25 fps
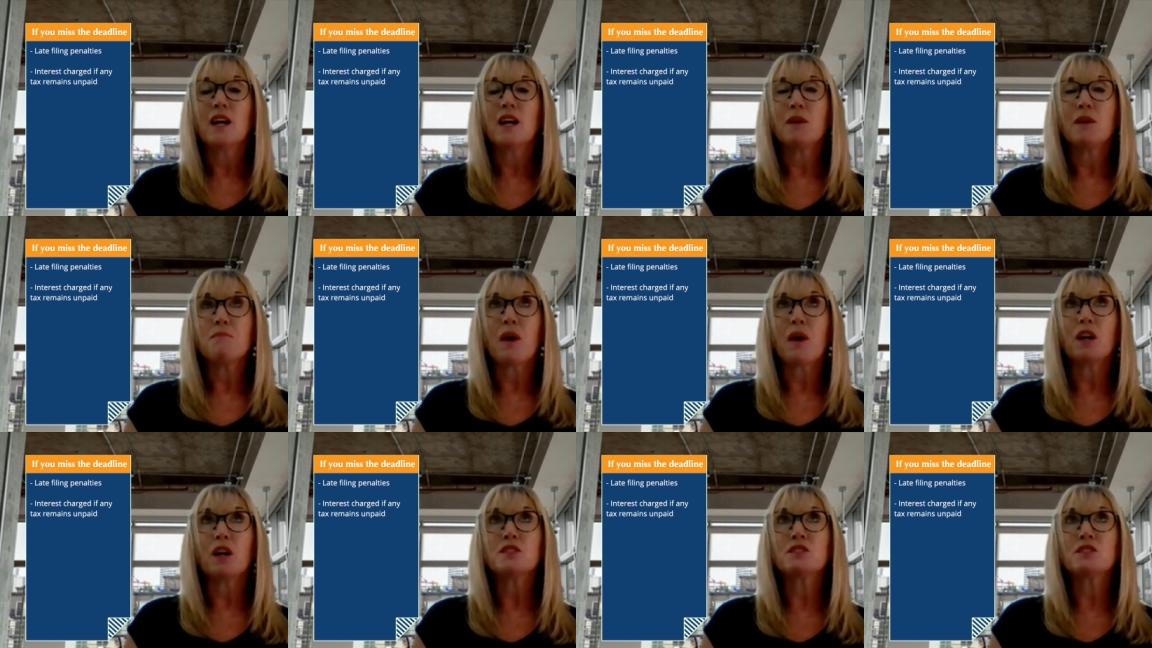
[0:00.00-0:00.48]

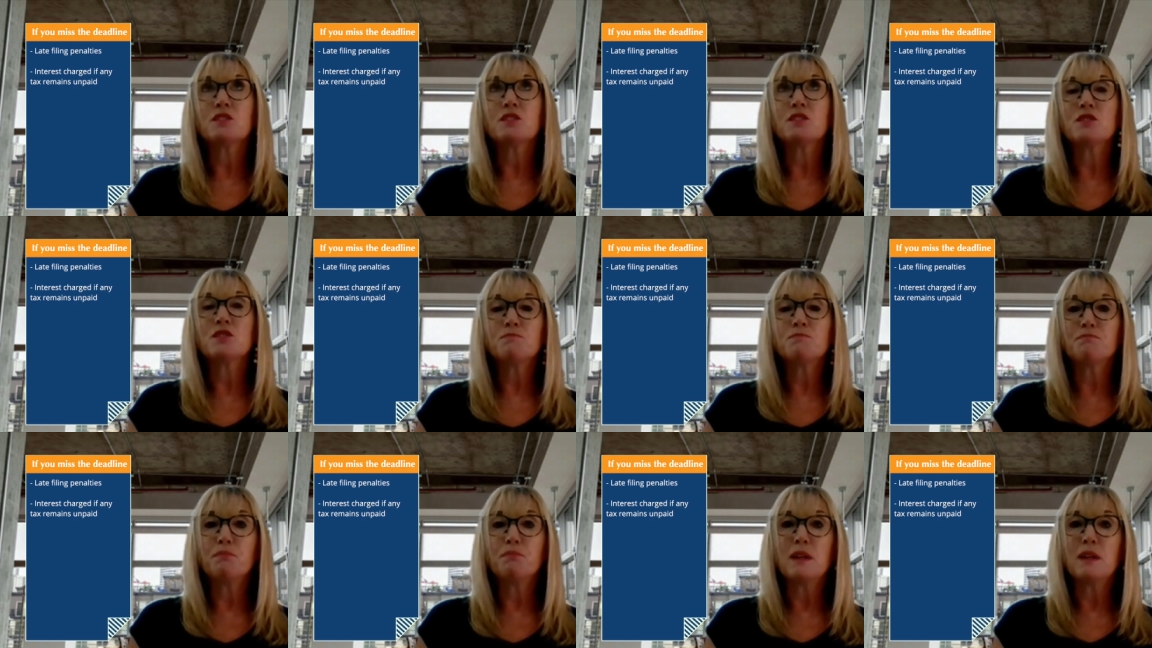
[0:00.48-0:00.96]
I
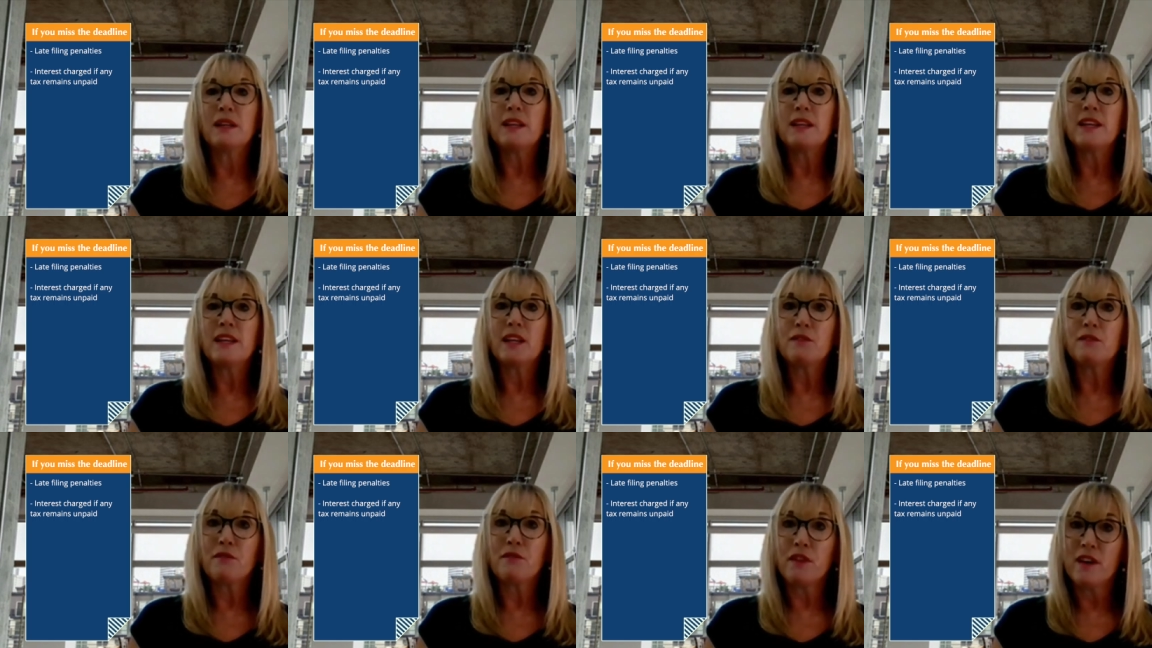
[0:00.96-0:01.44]

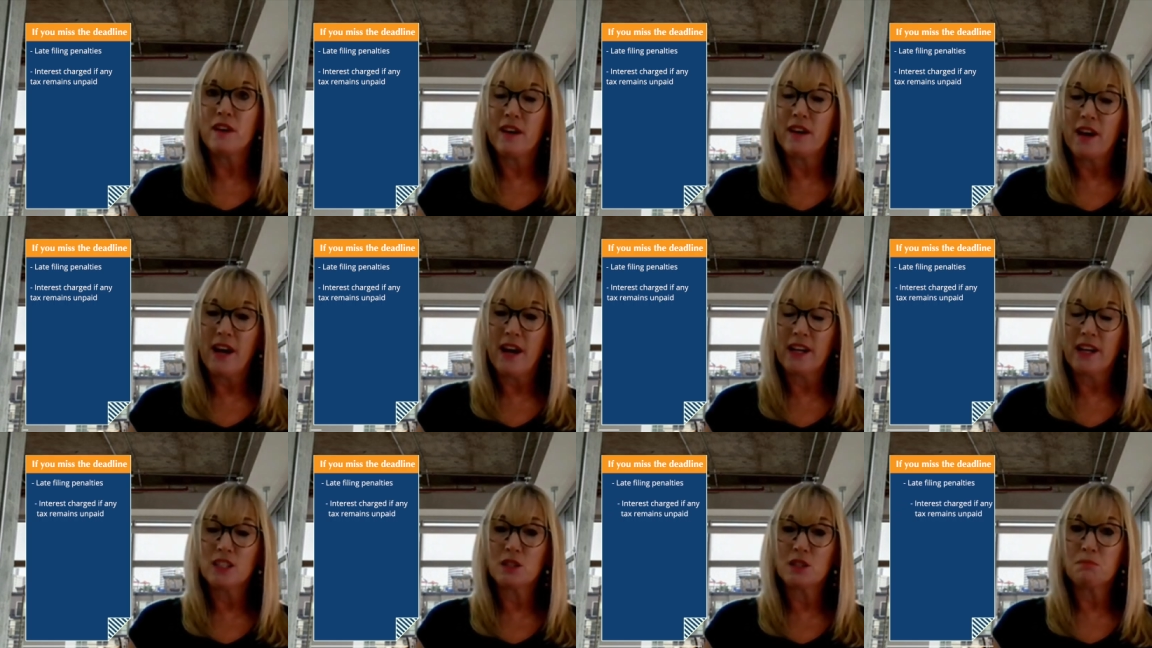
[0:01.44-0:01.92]
believe that
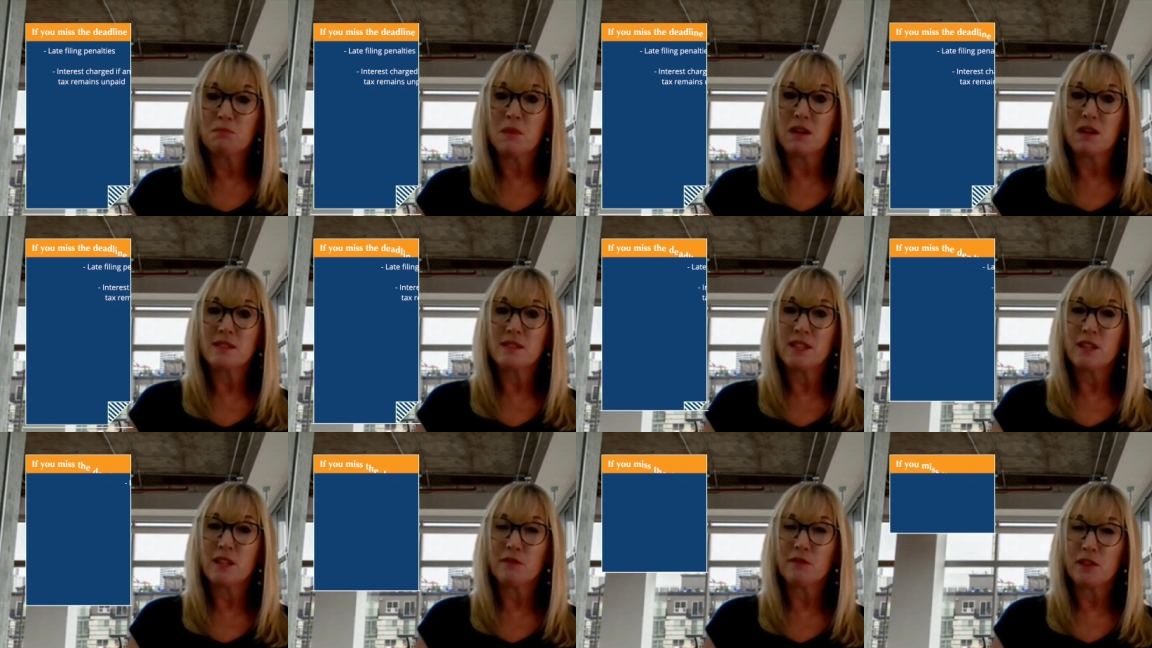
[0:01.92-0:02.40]

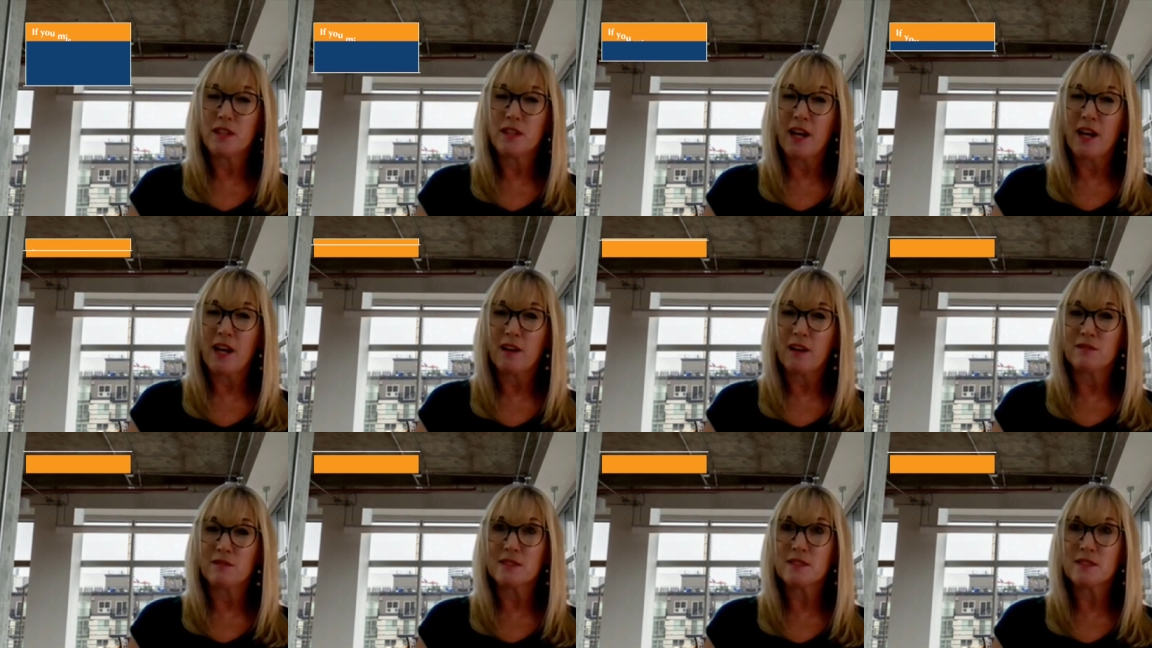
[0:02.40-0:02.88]
HMRC have
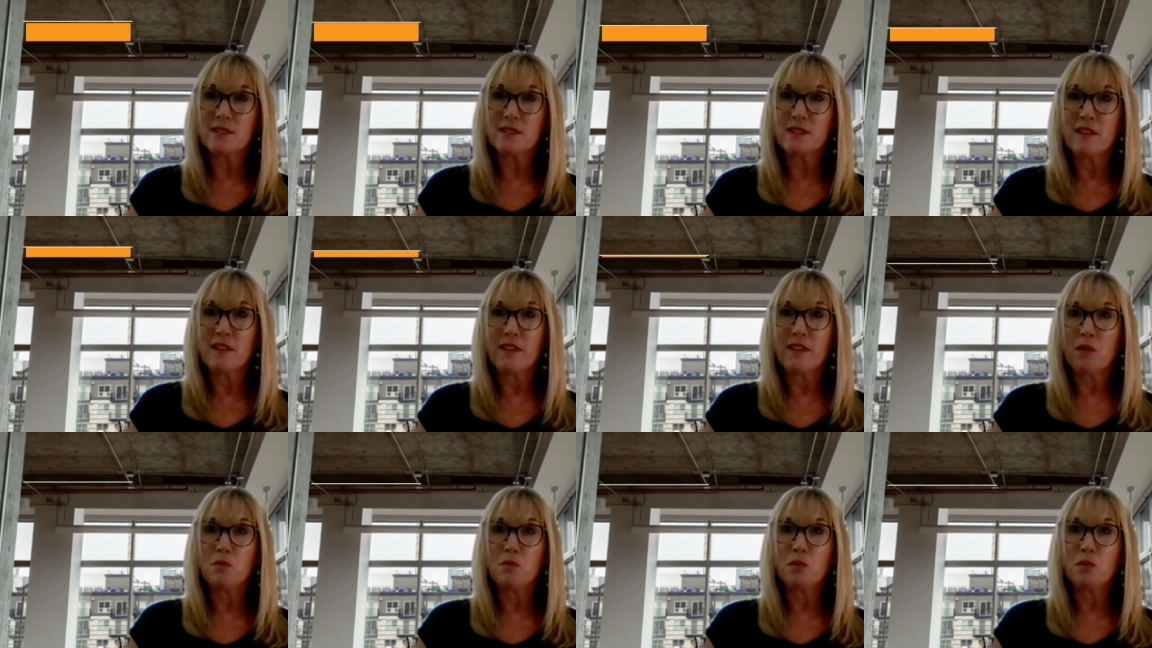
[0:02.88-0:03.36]
announced
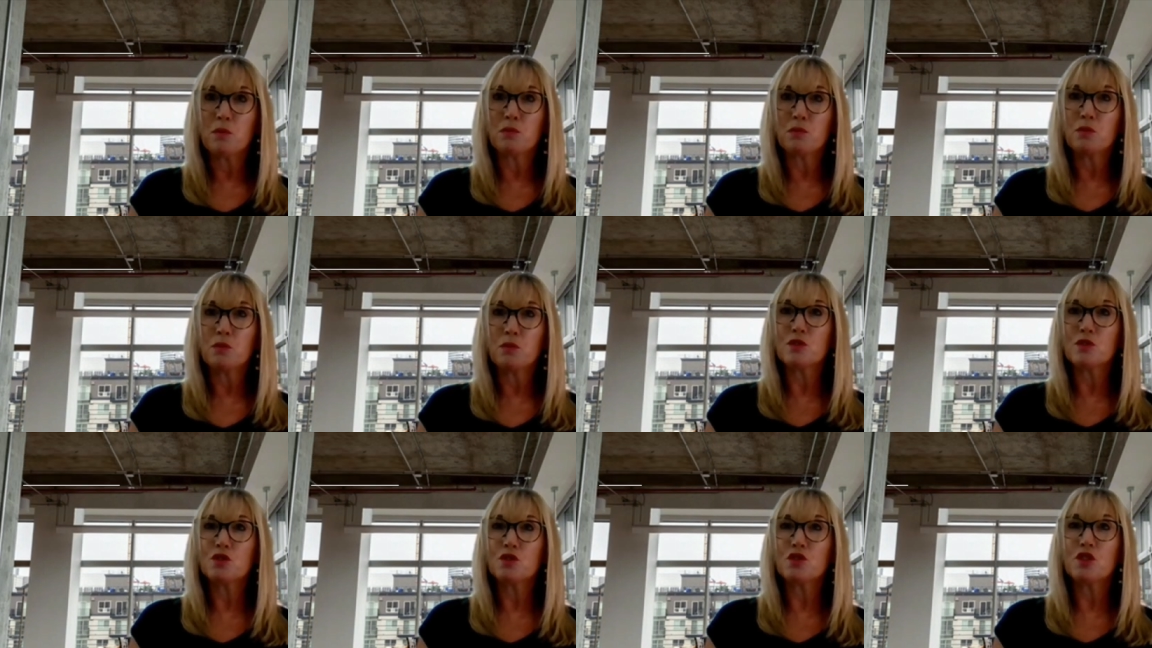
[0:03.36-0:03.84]
that they will
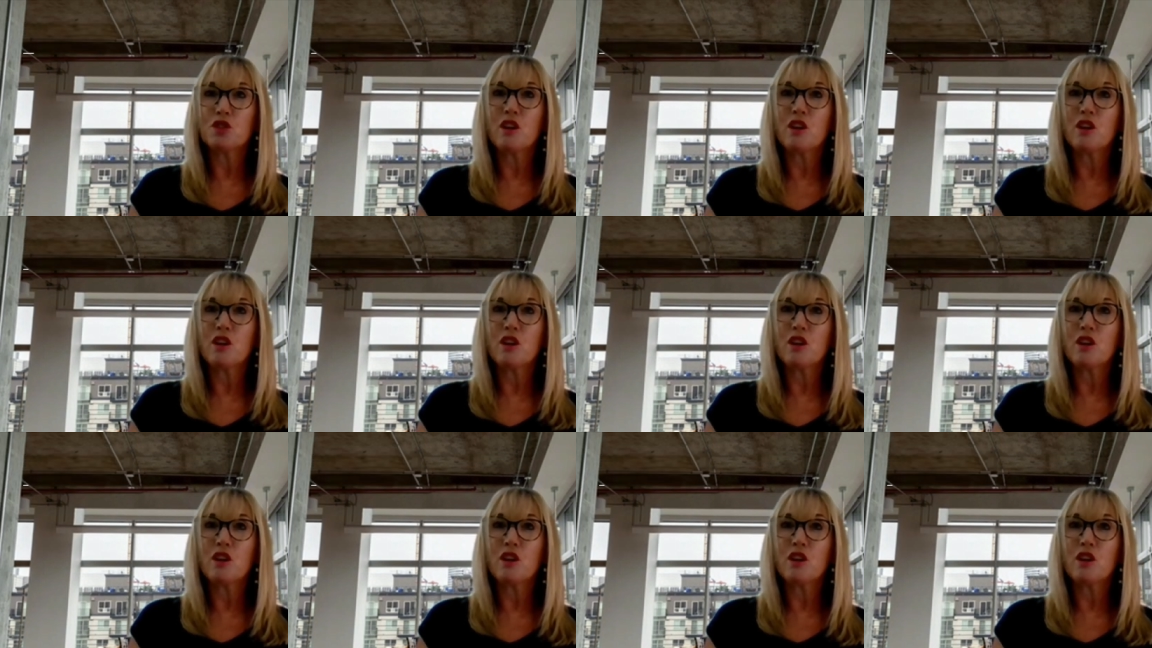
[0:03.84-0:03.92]
not